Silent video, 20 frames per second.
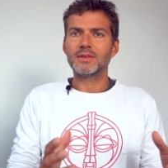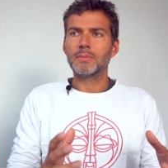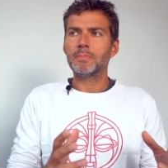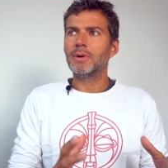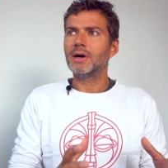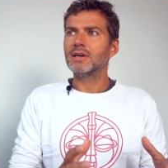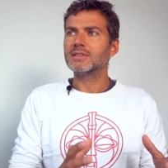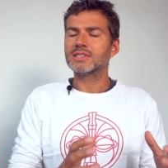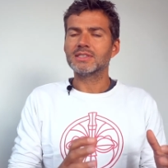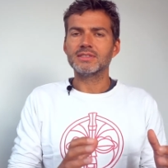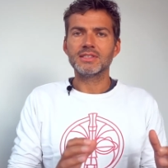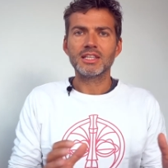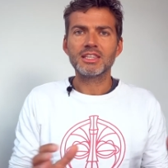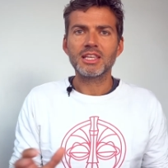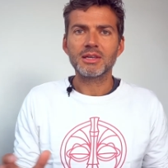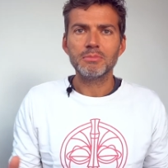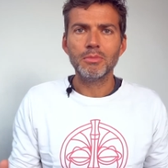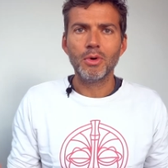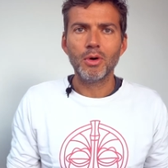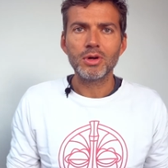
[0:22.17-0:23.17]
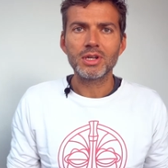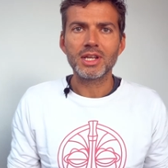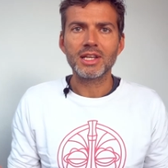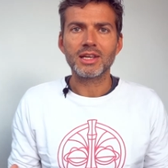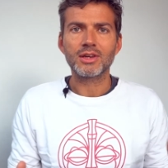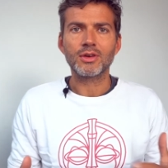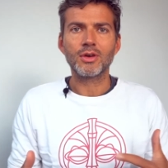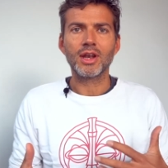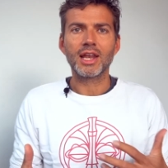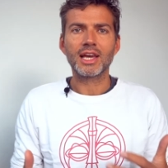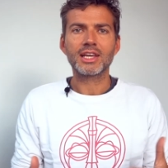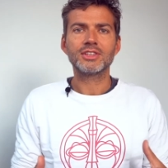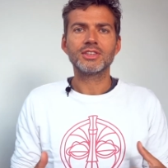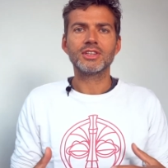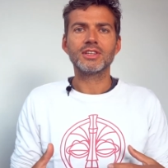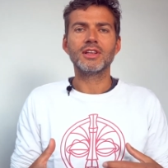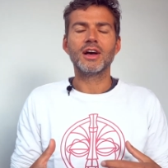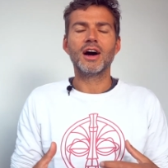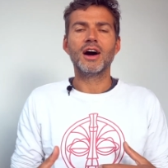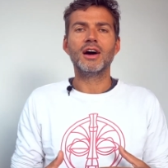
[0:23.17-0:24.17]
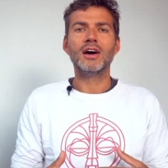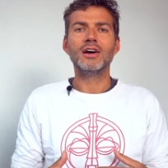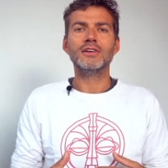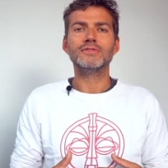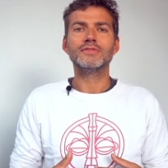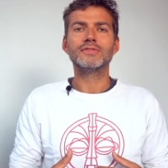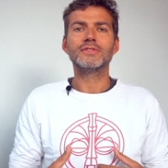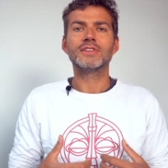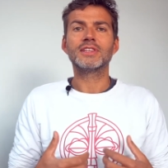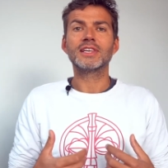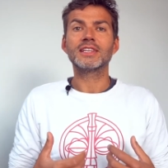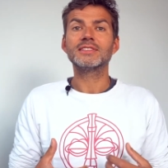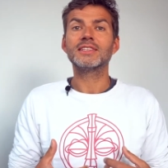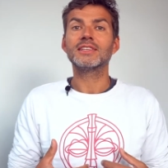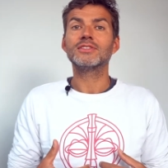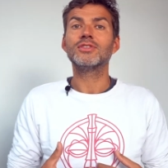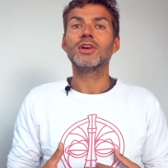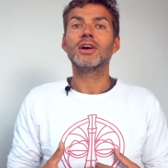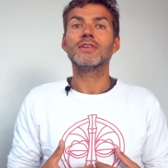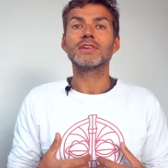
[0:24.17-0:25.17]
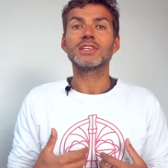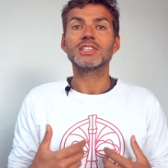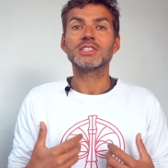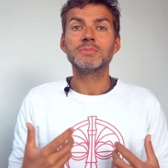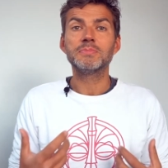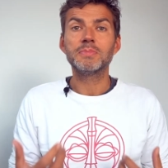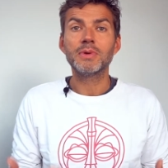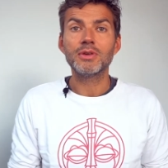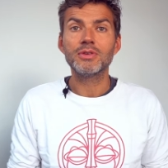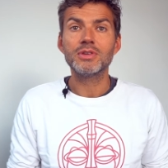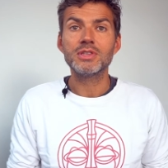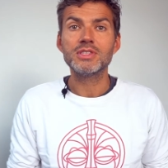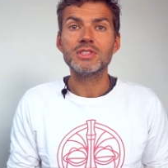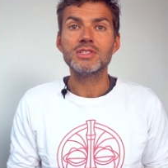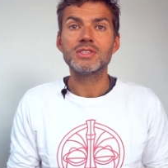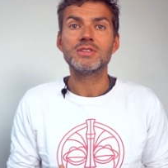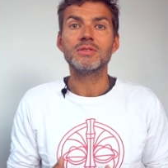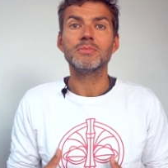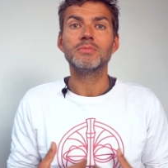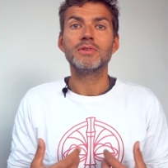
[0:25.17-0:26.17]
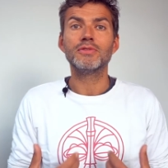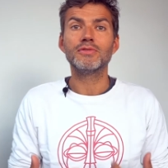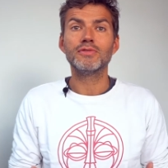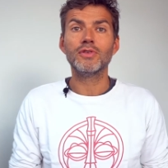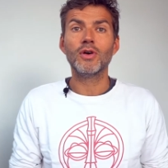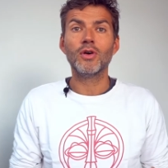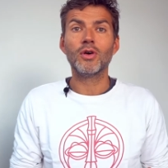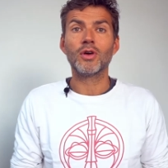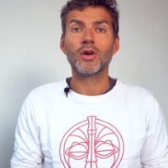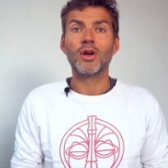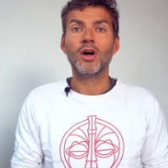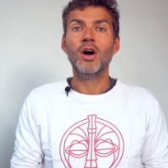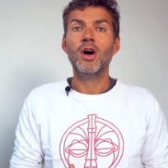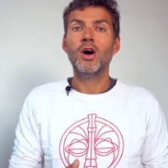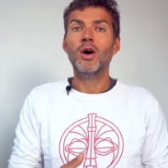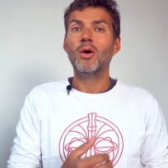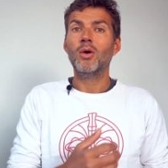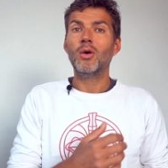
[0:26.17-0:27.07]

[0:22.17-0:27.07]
The past is nothing more than a collection of things that you have experienced before.